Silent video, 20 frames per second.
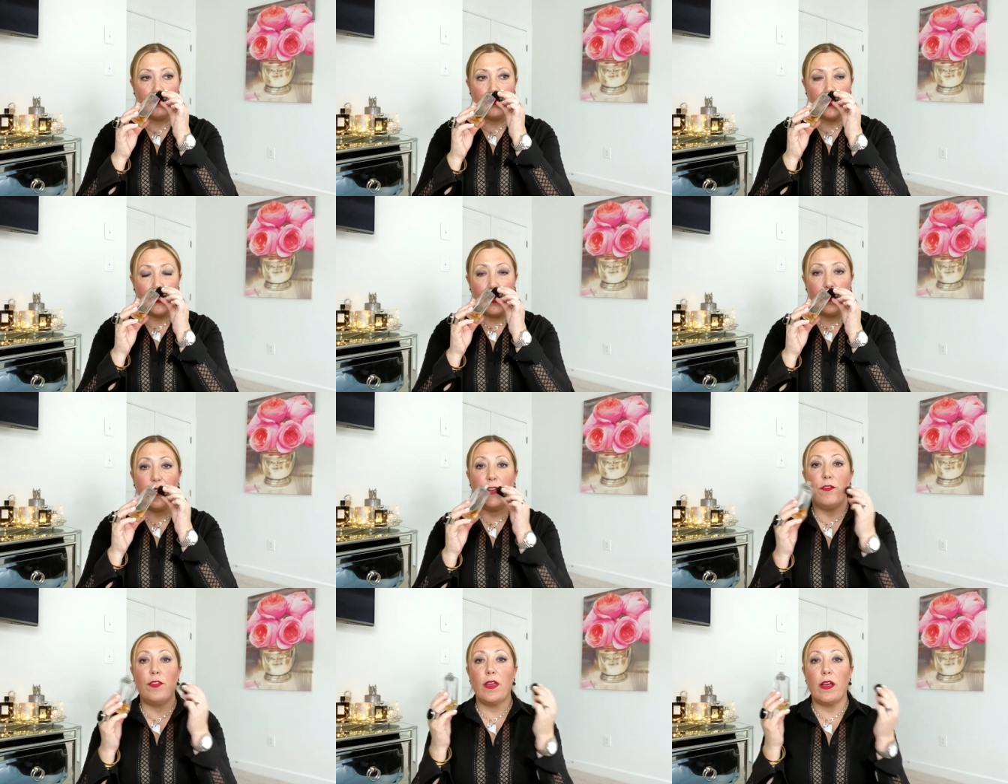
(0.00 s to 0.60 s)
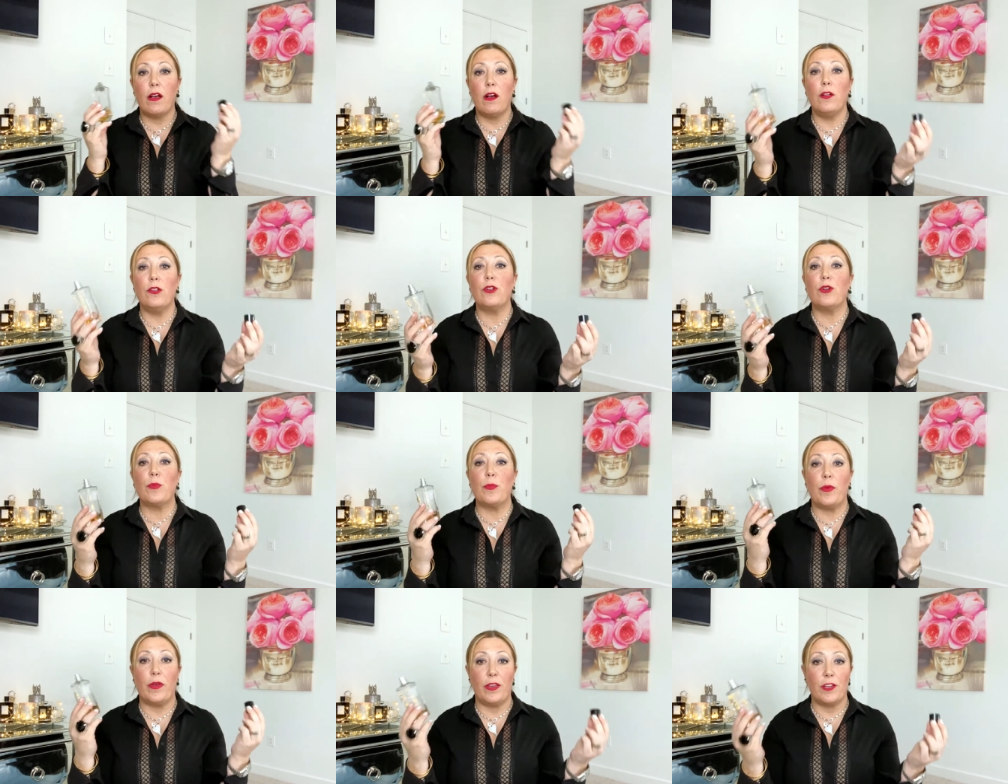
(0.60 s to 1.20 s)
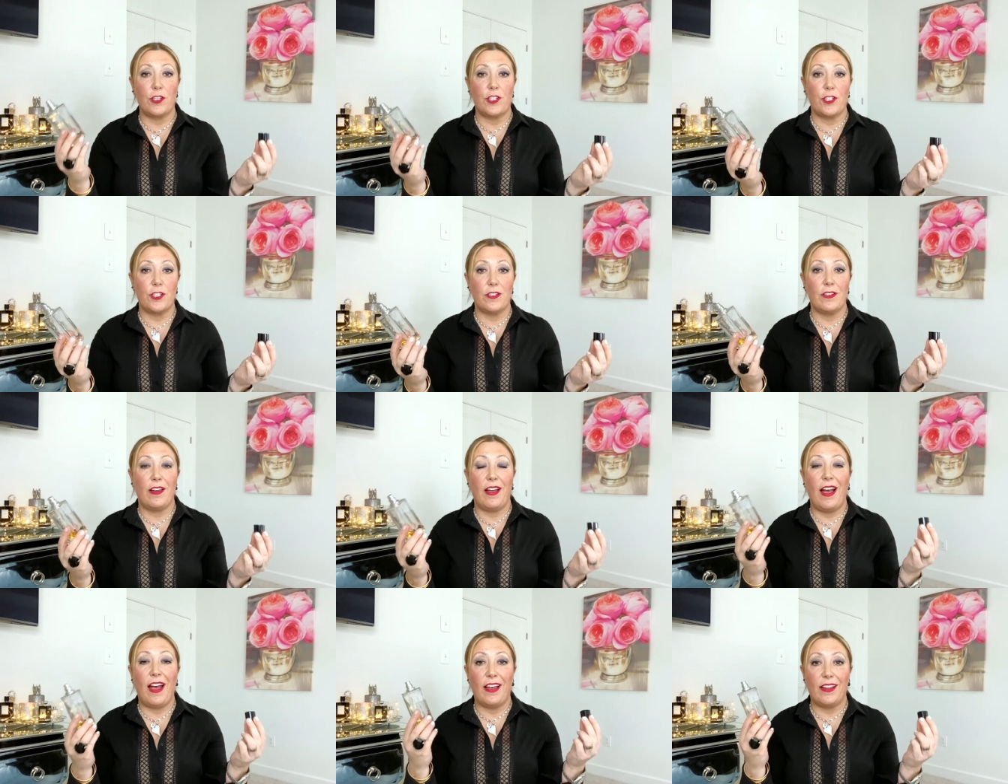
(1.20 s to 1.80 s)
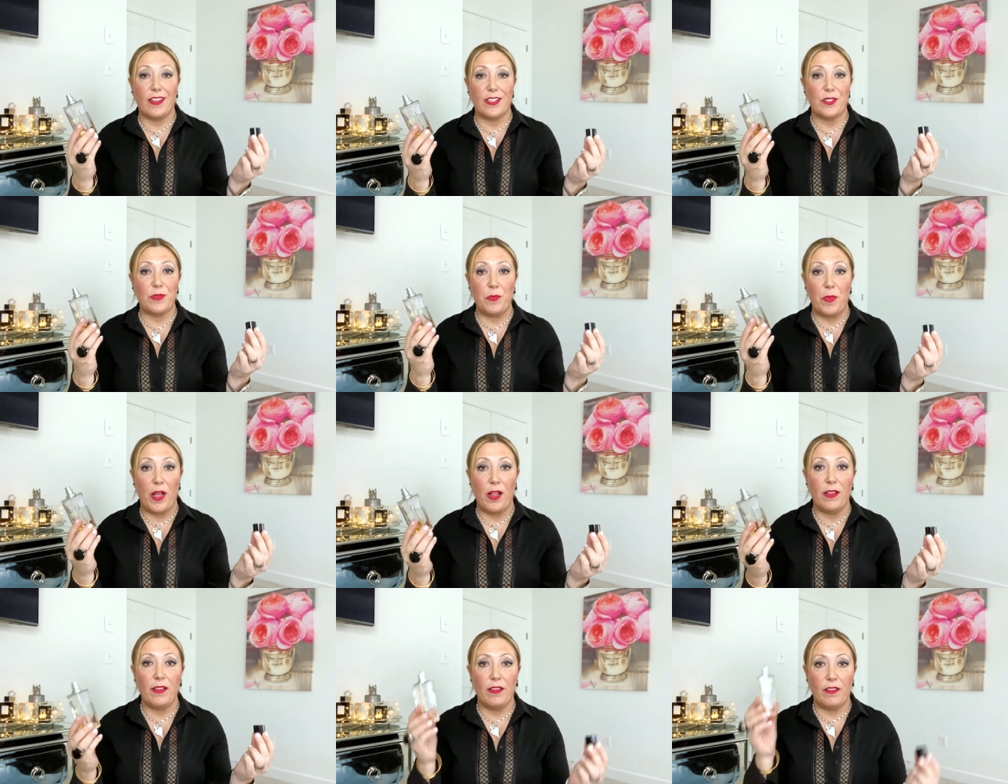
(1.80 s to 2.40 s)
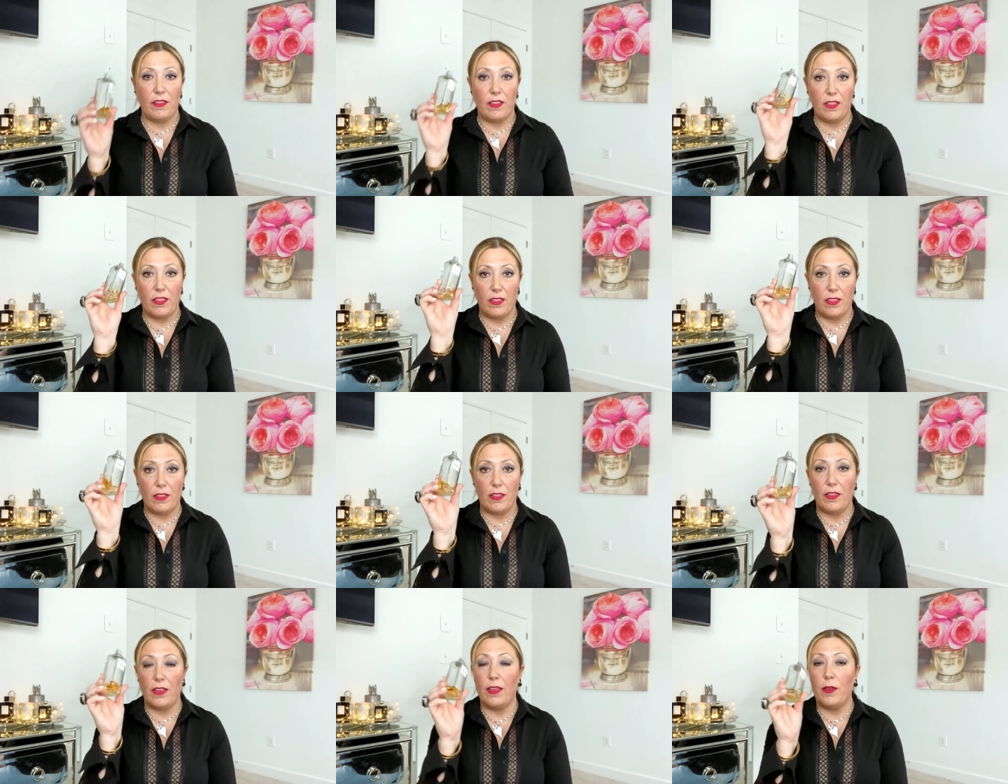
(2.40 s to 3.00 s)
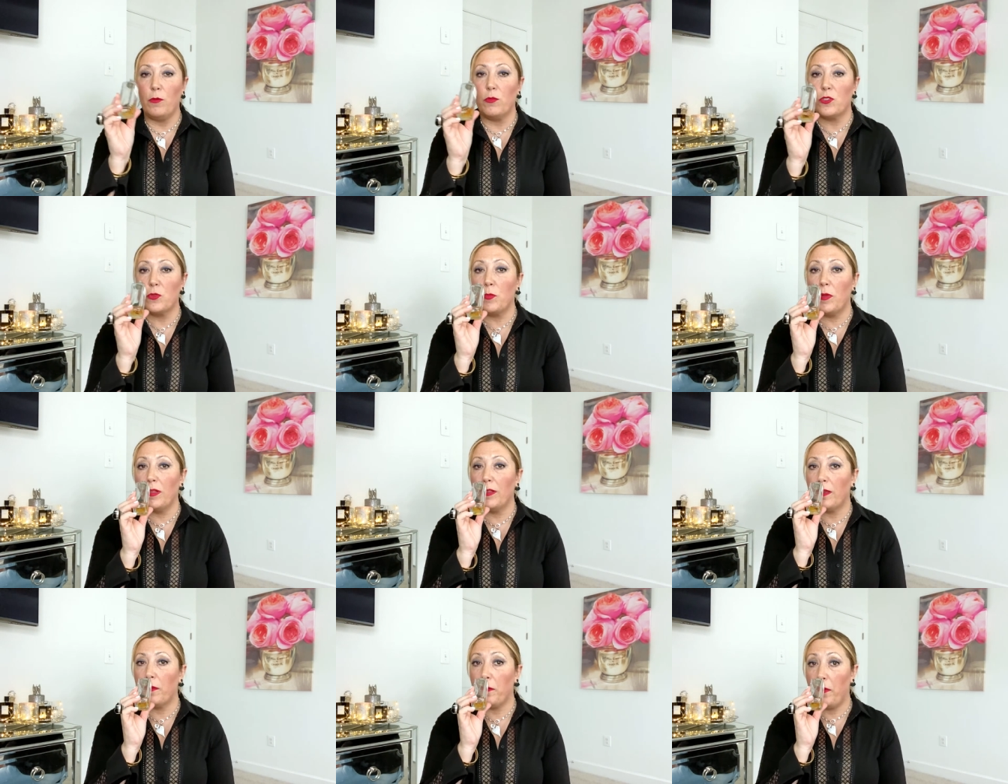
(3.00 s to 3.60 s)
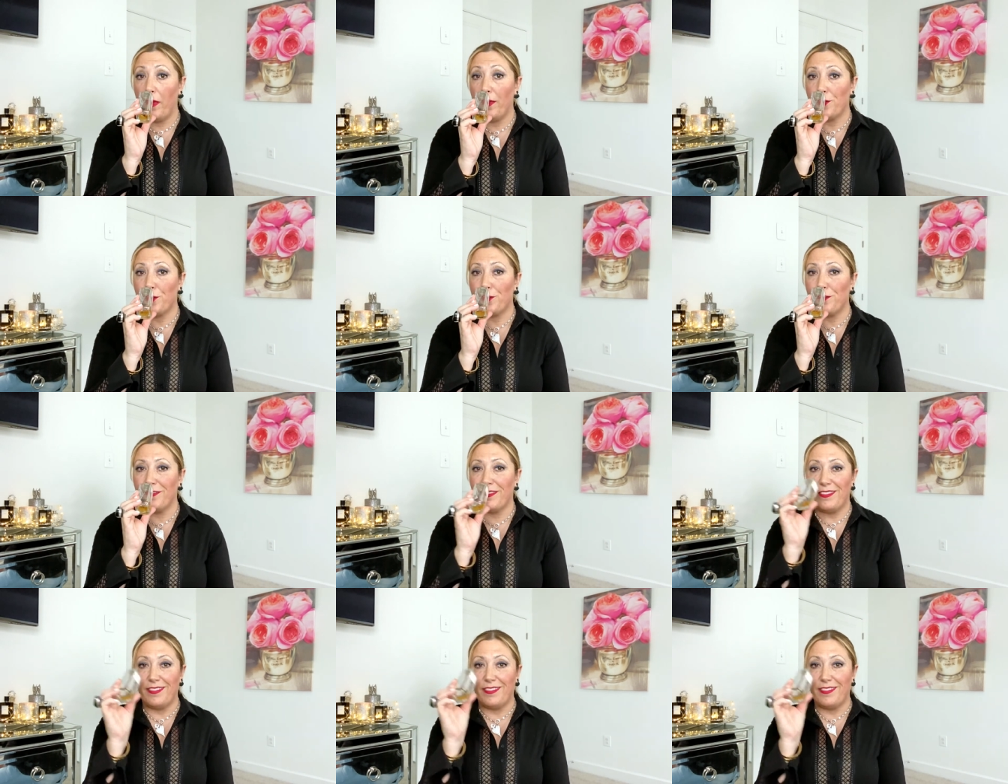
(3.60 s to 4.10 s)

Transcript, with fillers: yeah, if the color beige had a smell, it would smell like beige